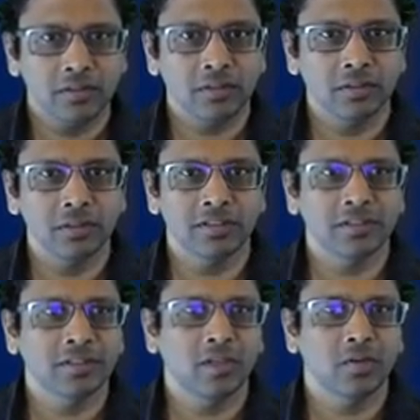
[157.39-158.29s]
So
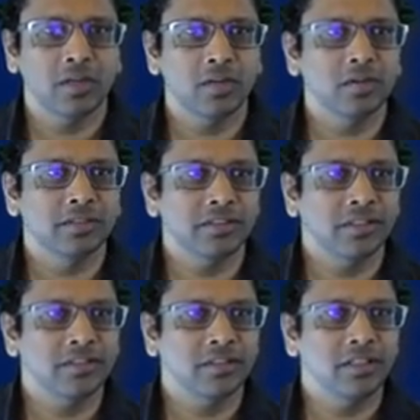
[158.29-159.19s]
this is how it looks
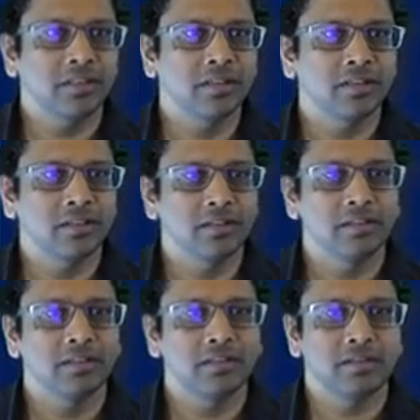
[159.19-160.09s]
essentially.
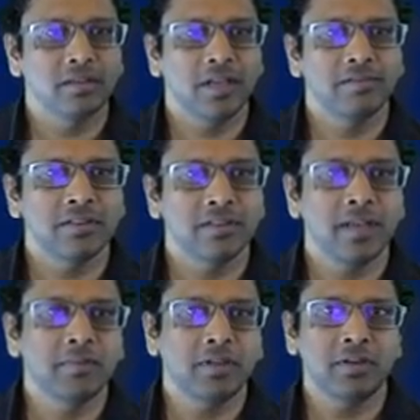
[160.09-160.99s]
So I have a
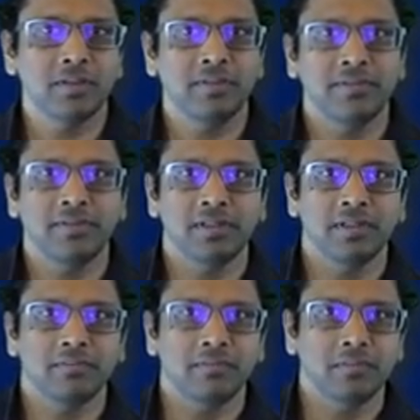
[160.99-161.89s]
snapshot of
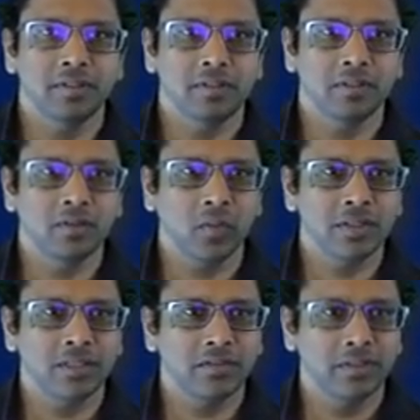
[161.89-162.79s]
the quick
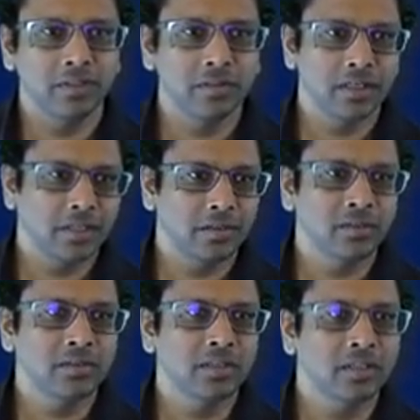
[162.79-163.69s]
start window that I
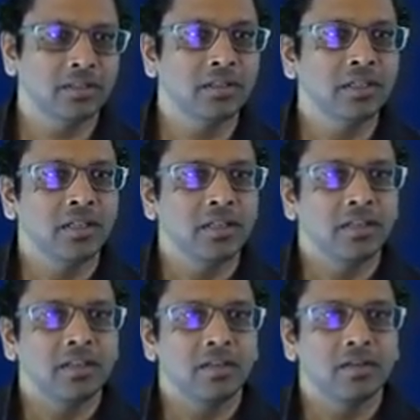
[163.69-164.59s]
used, and
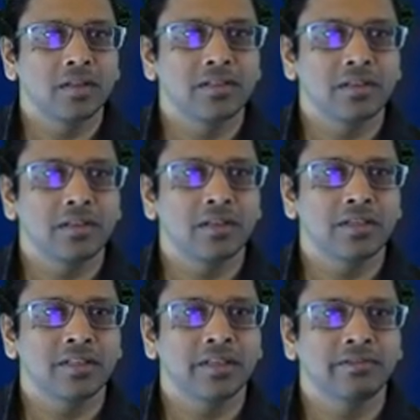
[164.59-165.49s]
you can see the
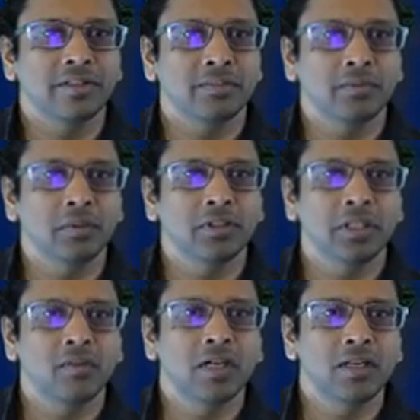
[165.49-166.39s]
HDFS put
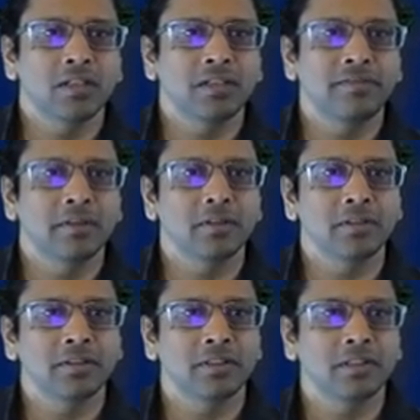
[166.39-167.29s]
command at the
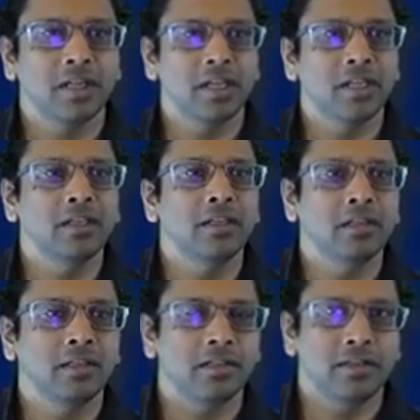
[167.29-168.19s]
first line,
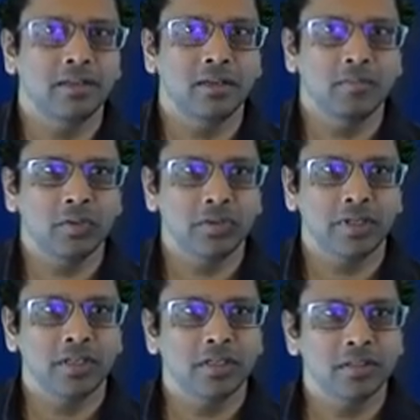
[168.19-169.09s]
and then I'm
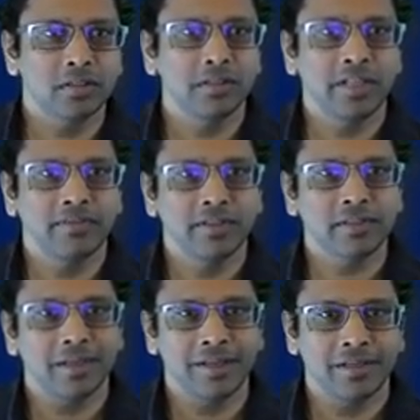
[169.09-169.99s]
using a
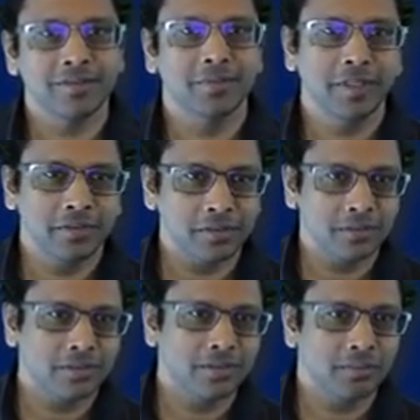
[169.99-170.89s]
DFS ls to make sure
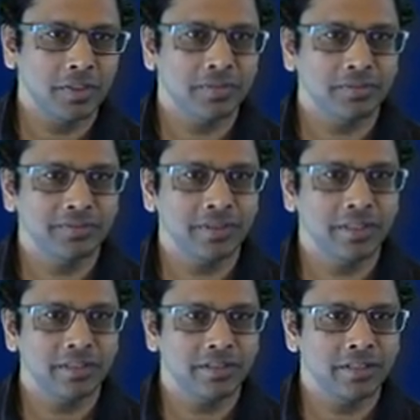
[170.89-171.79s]
that the password
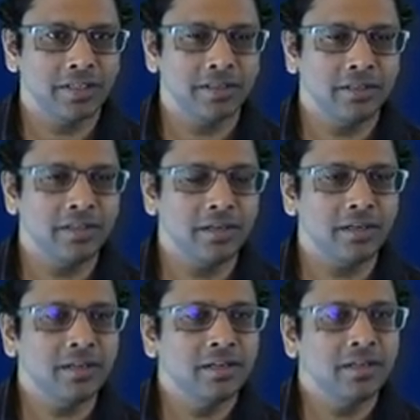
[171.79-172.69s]
file is indeed in there.